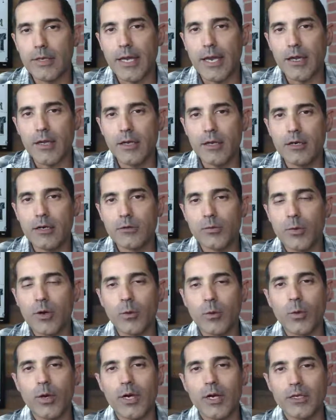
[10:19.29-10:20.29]
Okay, here's
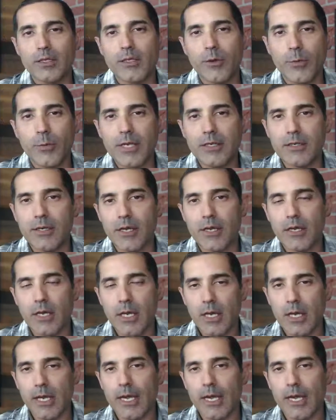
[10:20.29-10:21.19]
what it is that we did,